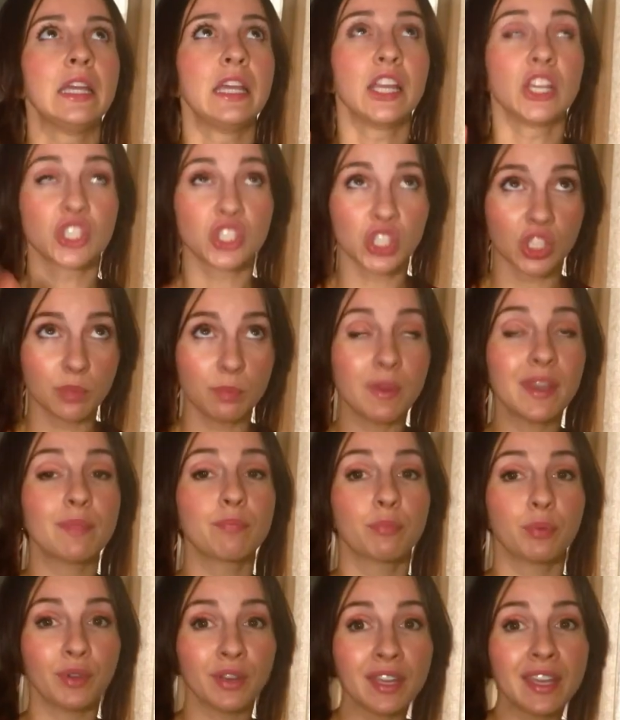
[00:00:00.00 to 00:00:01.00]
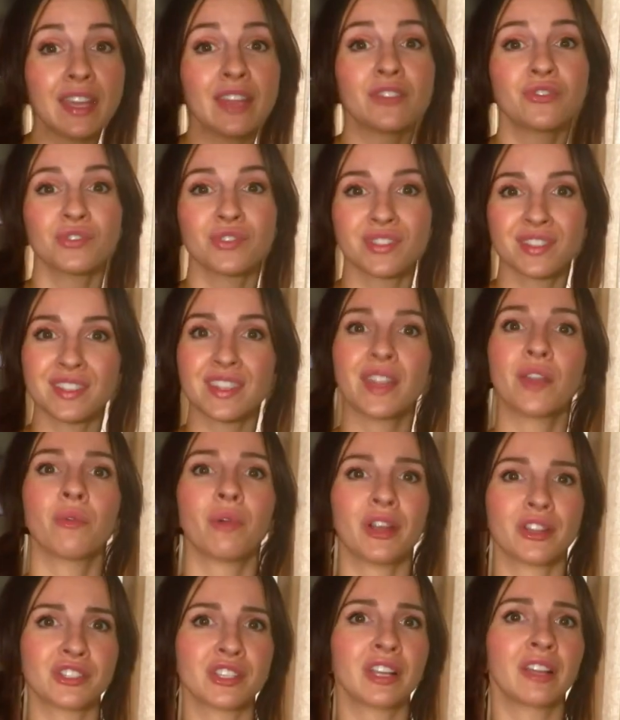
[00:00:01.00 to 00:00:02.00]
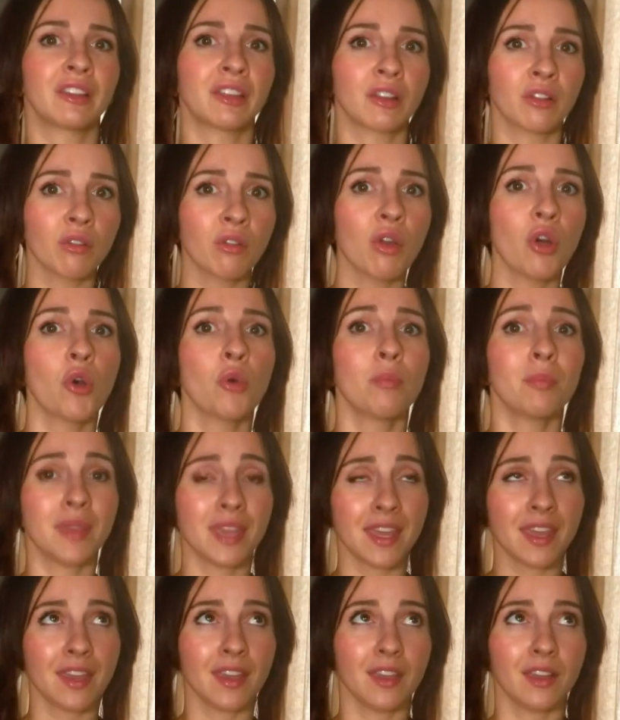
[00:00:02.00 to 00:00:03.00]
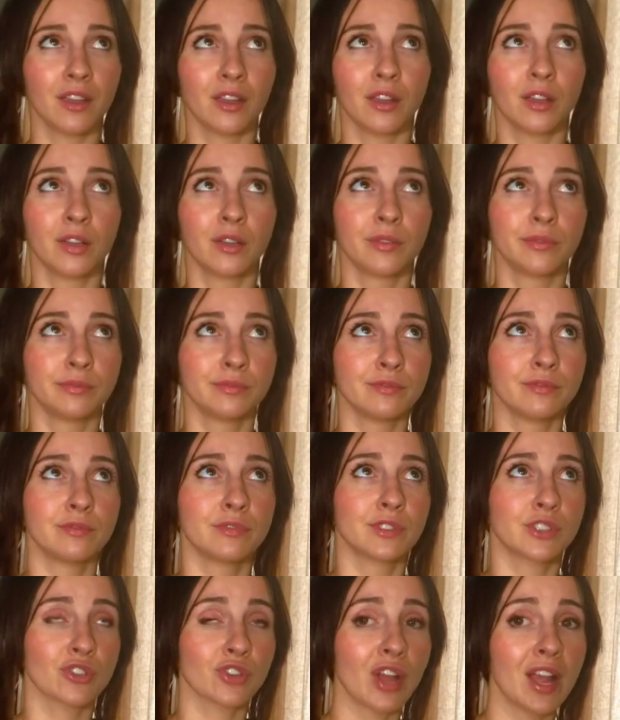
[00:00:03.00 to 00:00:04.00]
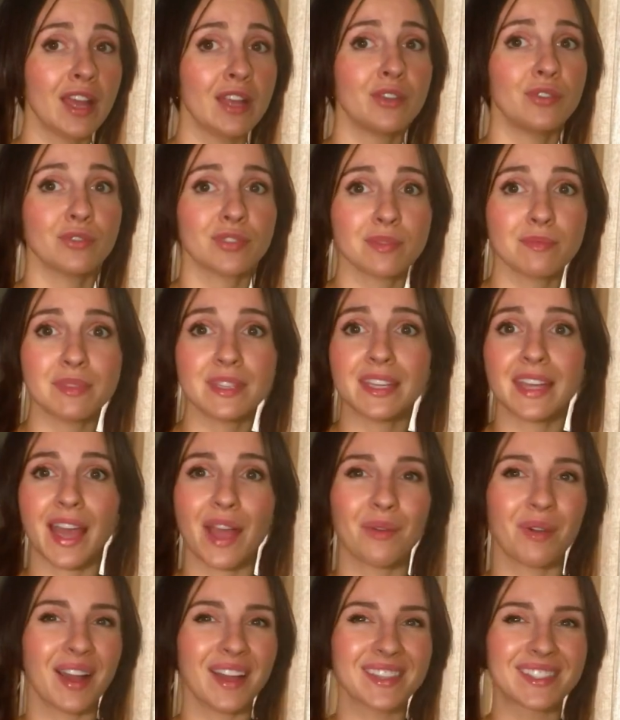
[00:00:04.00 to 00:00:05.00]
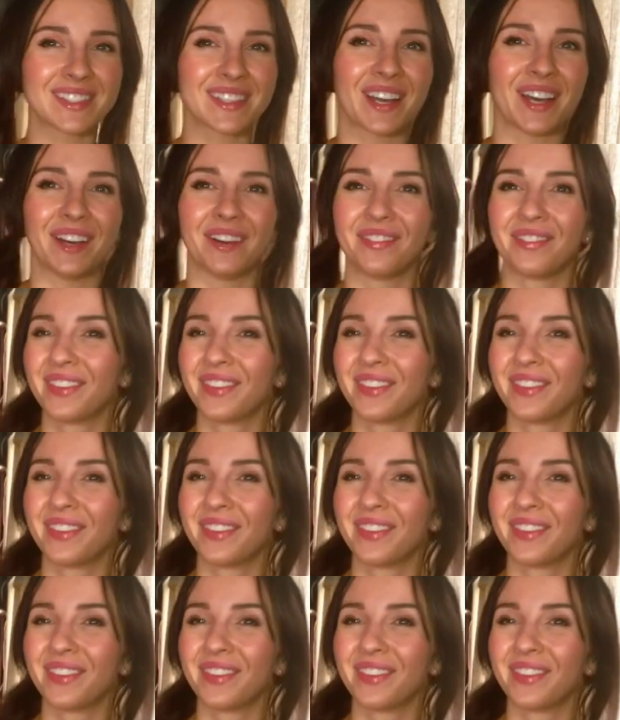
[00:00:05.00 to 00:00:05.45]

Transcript: it should be pretty interesting watching little old me try and do some DIY stuff.